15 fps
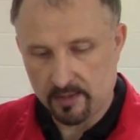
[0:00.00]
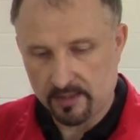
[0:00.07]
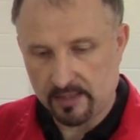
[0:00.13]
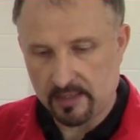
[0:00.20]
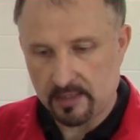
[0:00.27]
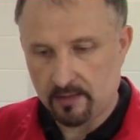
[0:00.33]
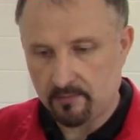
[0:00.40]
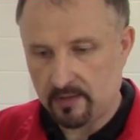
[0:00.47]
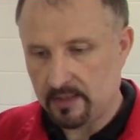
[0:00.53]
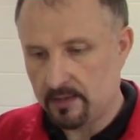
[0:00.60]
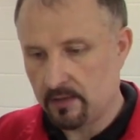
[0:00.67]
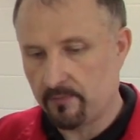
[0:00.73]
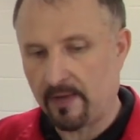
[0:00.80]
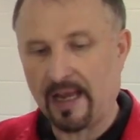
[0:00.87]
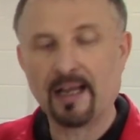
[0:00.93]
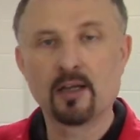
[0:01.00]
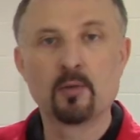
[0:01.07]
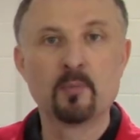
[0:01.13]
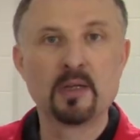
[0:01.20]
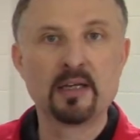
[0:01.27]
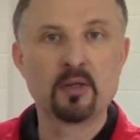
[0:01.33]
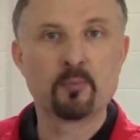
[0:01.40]
series of
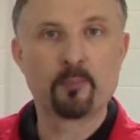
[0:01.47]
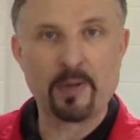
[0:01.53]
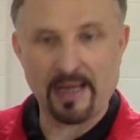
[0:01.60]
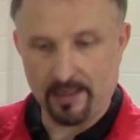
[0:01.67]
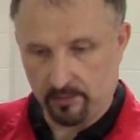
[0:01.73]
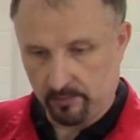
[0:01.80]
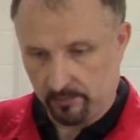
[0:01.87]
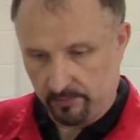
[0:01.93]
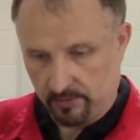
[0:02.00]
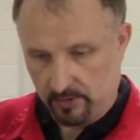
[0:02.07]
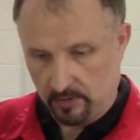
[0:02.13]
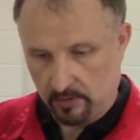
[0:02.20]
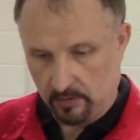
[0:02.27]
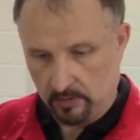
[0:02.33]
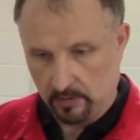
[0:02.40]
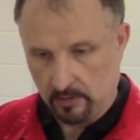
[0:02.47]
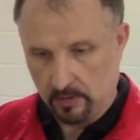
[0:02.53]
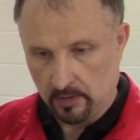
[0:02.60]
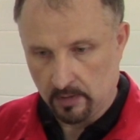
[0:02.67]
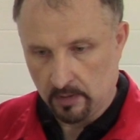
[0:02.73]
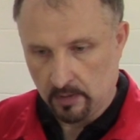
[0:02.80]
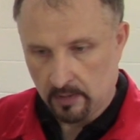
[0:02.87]
aluminium panels.
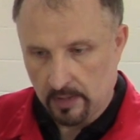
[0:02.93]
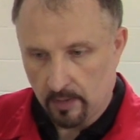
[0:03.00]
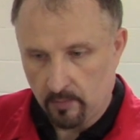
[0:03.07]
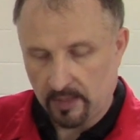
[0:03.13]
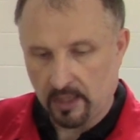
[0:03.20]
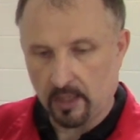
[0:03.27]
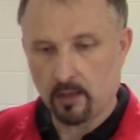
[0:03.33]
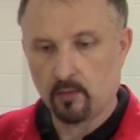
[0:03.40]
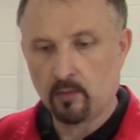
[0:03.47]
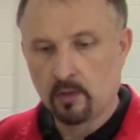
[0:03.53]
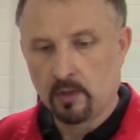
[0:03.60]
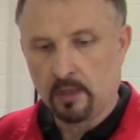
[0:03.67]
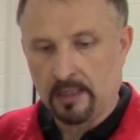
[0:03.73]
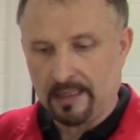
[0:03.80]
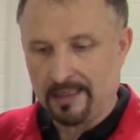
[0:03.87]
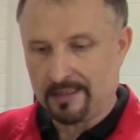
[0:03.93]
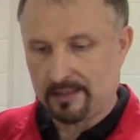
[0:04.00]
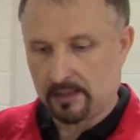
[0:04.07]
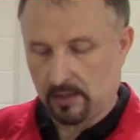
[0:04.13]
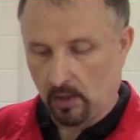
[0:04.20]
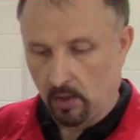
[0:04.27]
There we go. It's